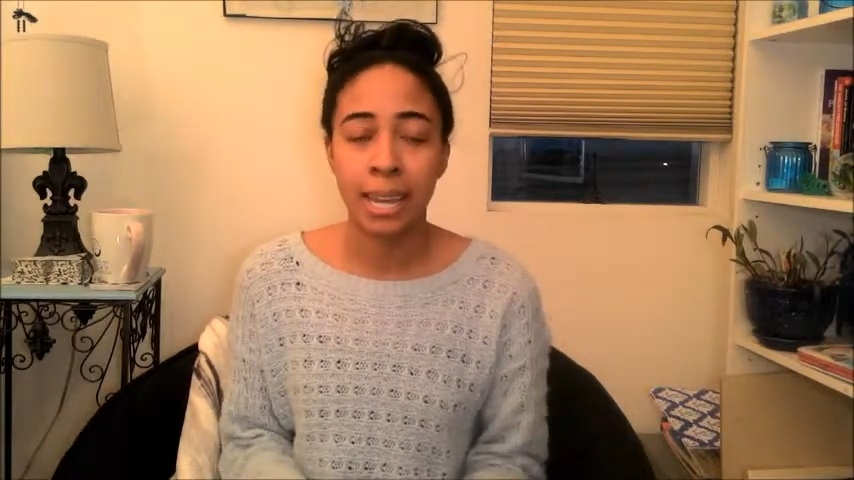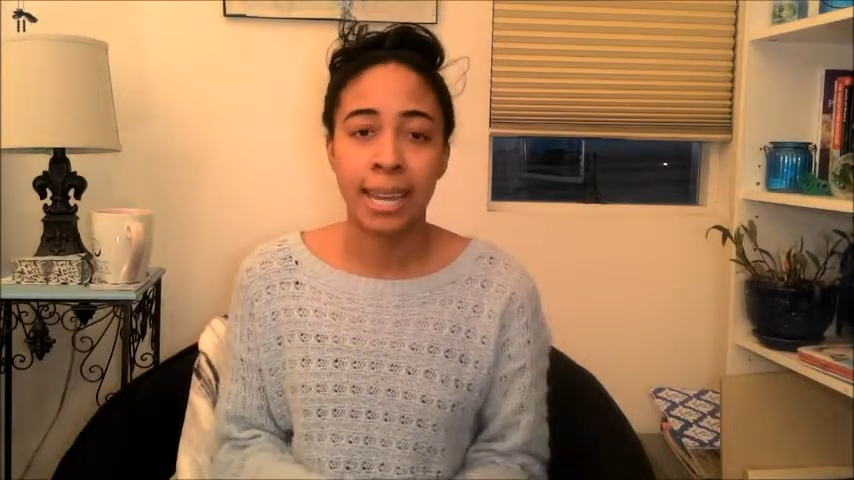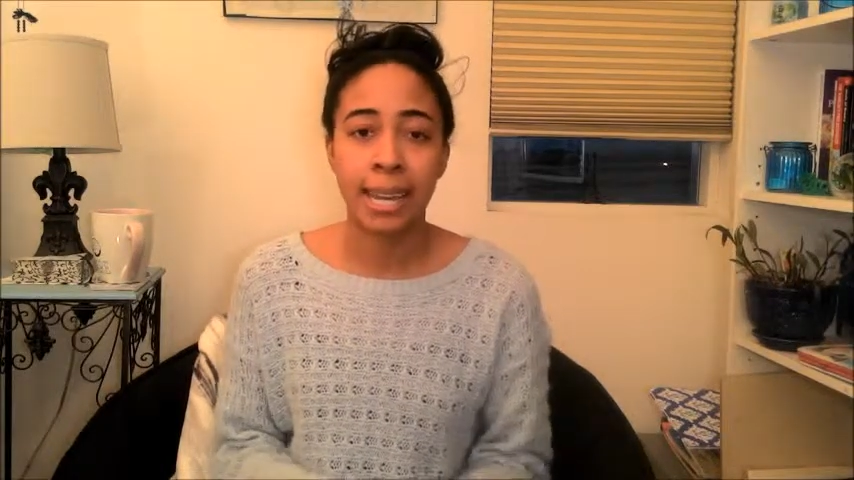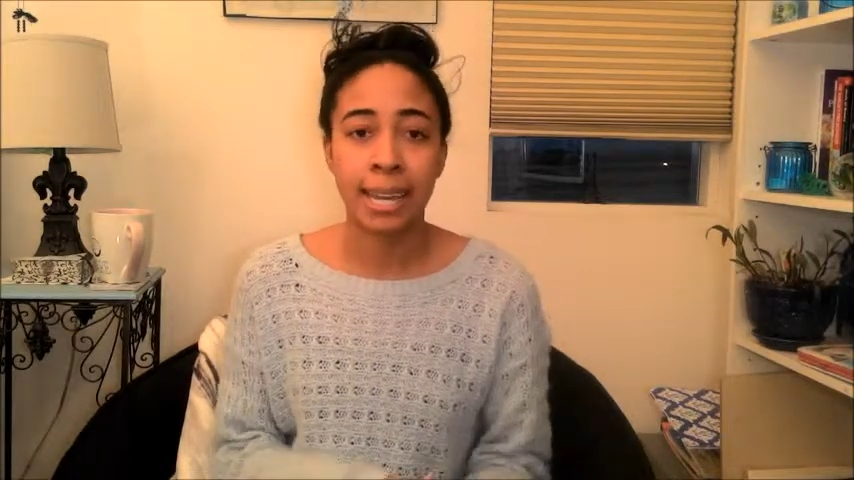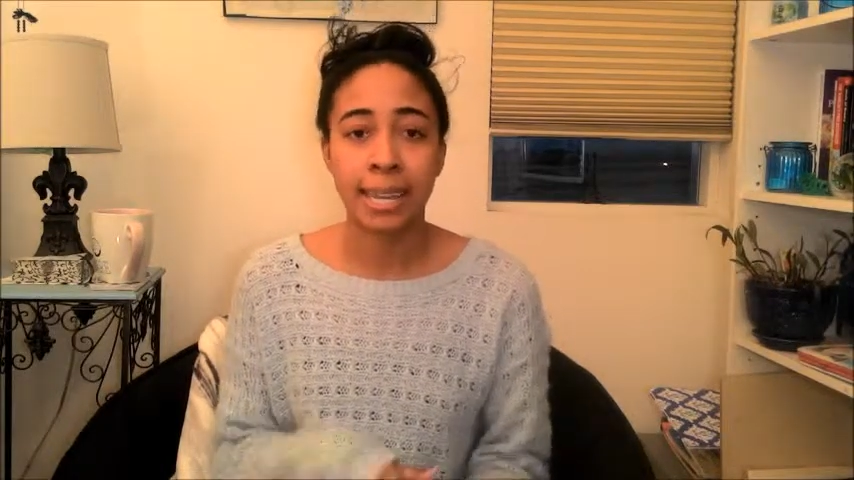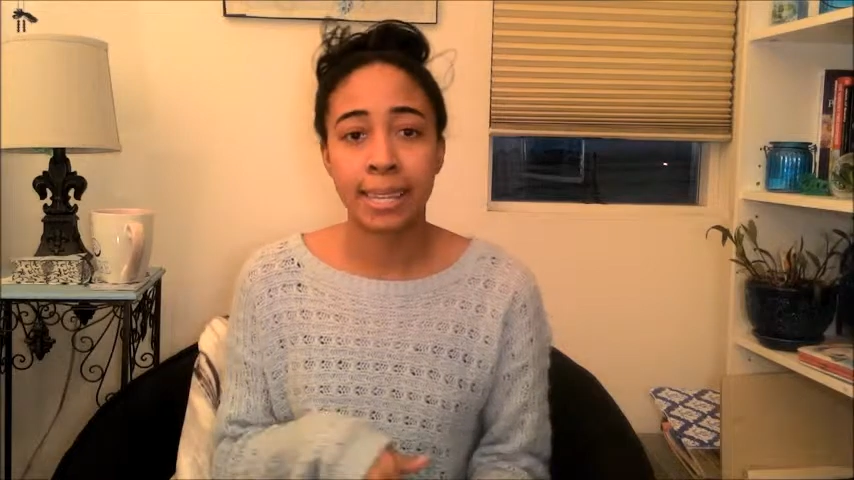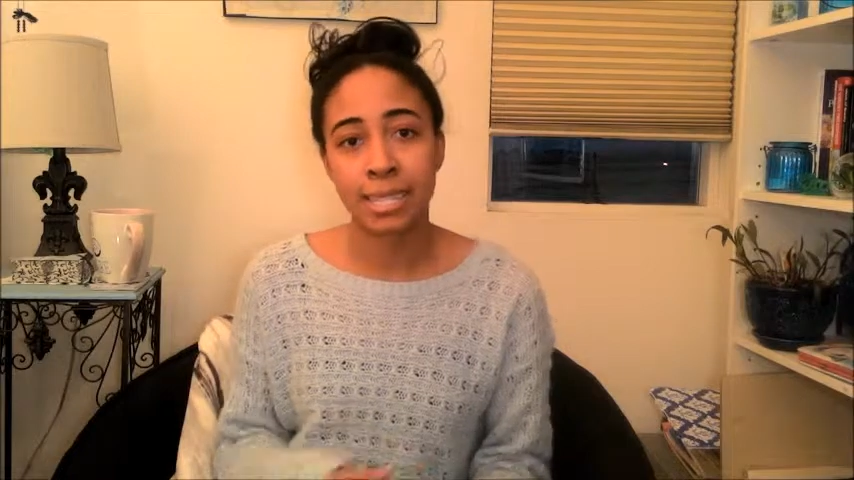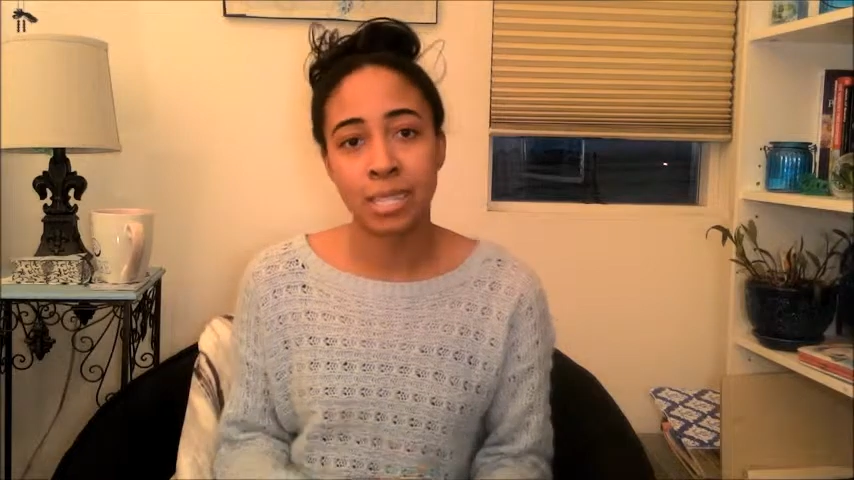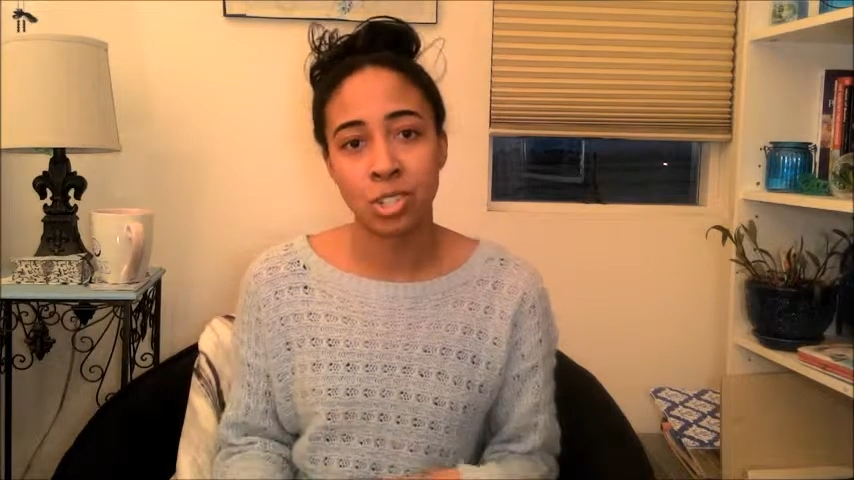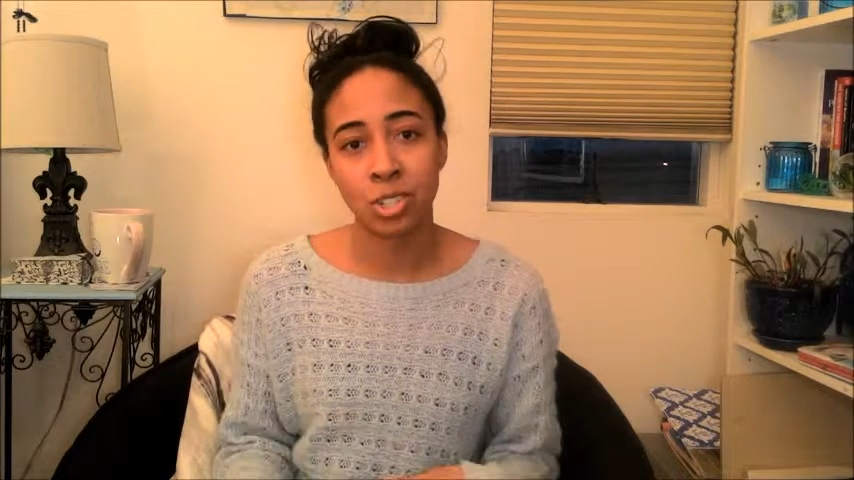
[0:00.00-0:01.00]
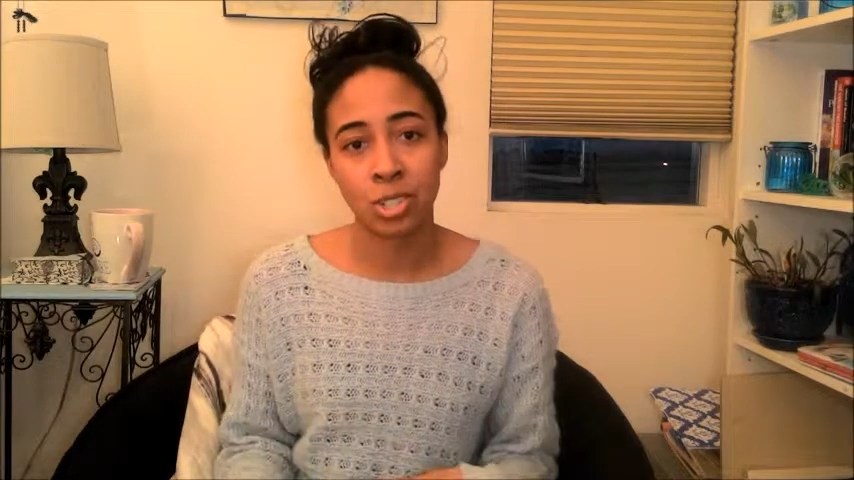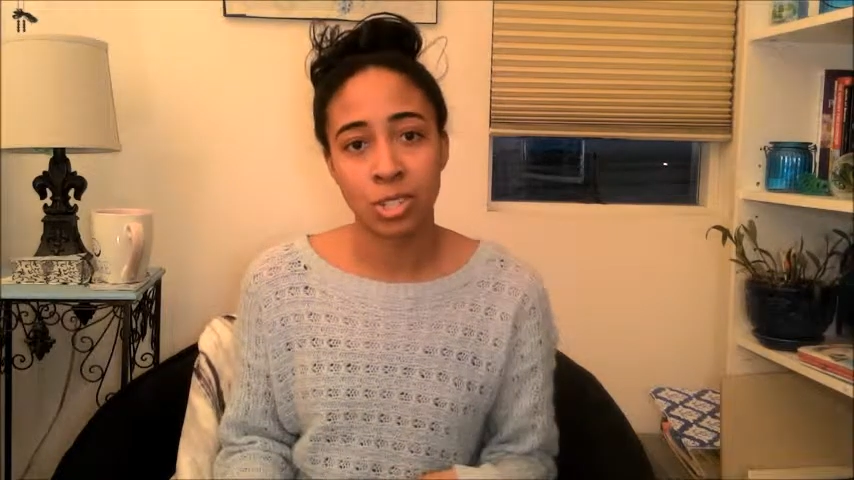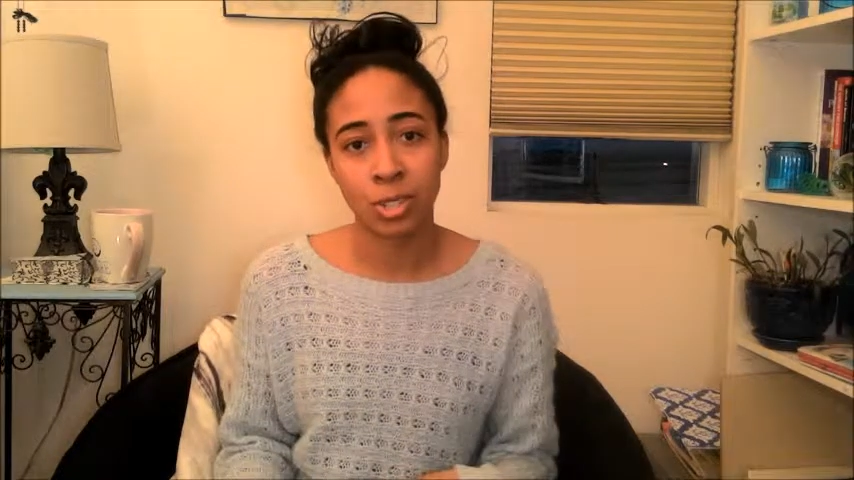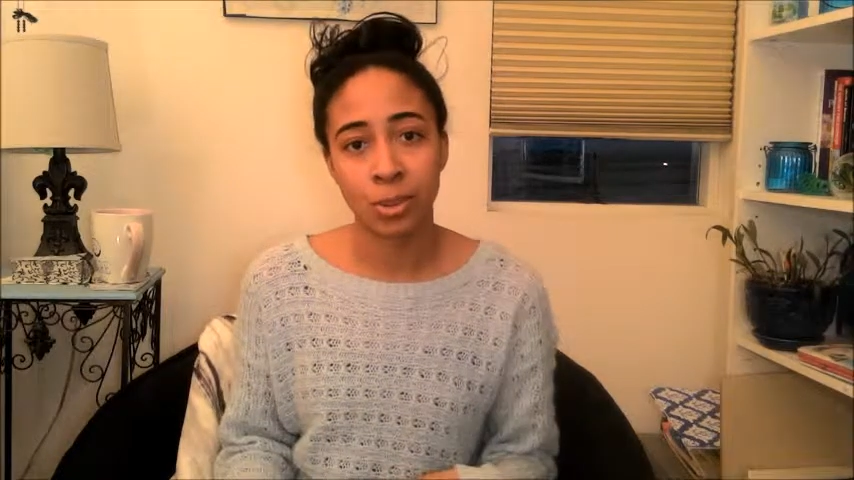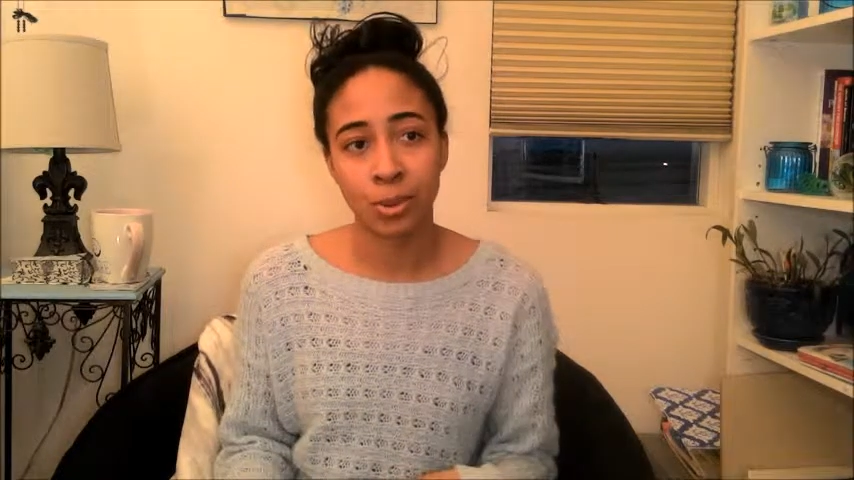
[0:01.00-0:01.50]
And this is just
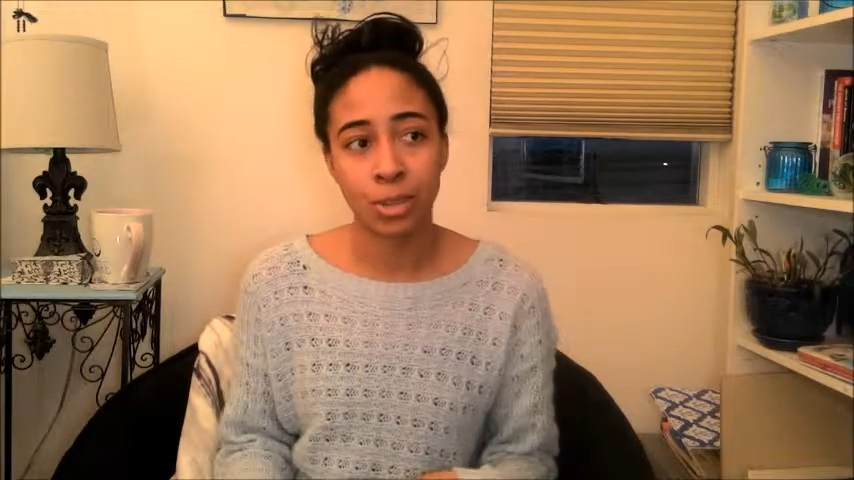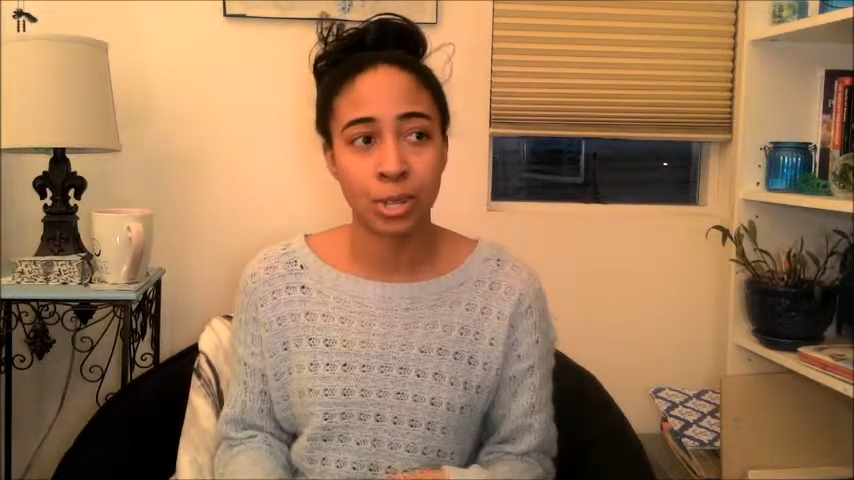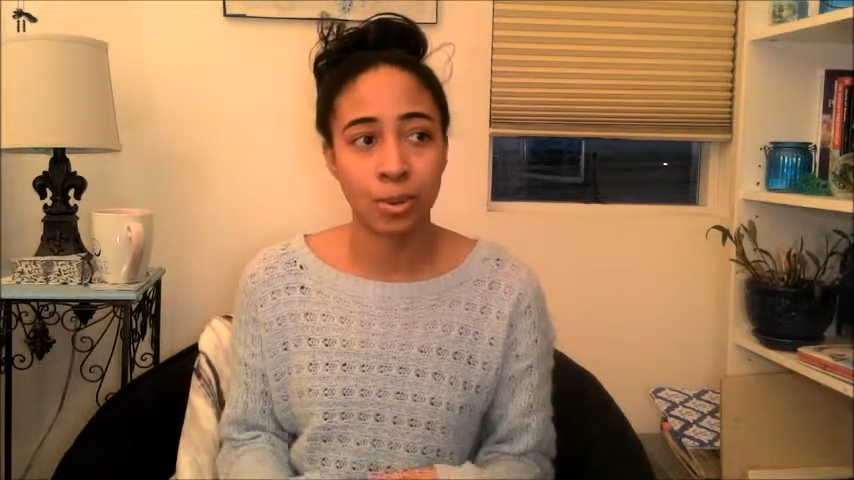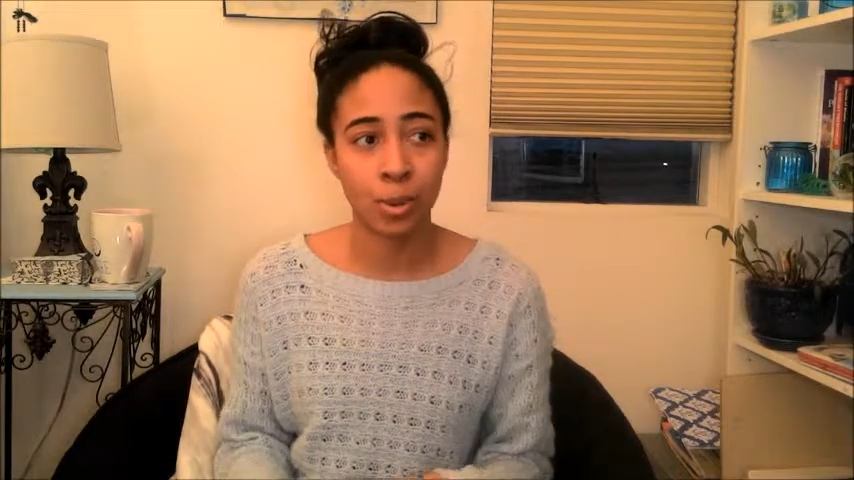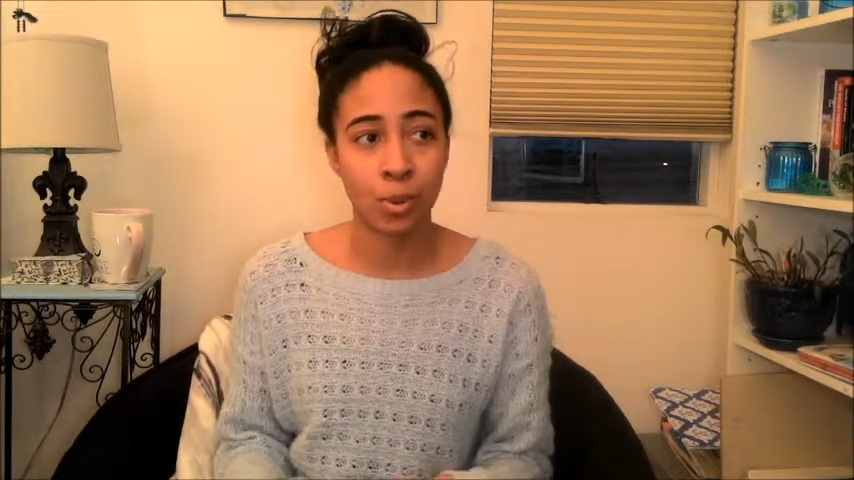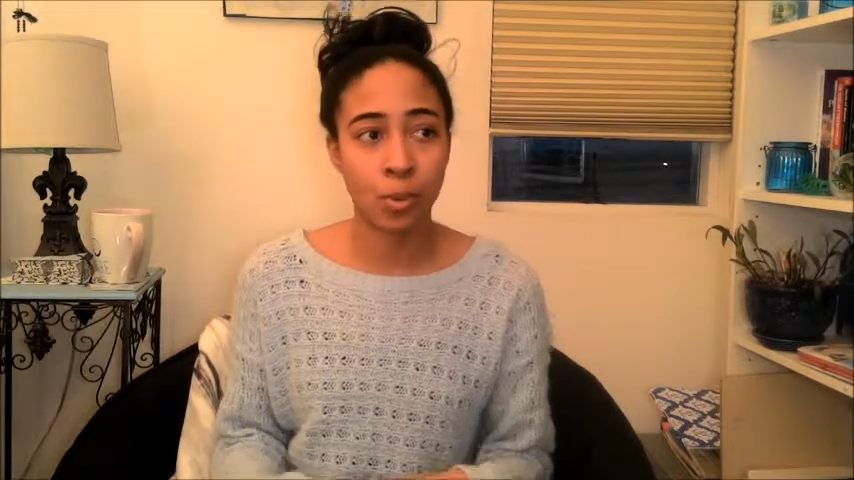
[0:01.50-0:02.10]
so that you don't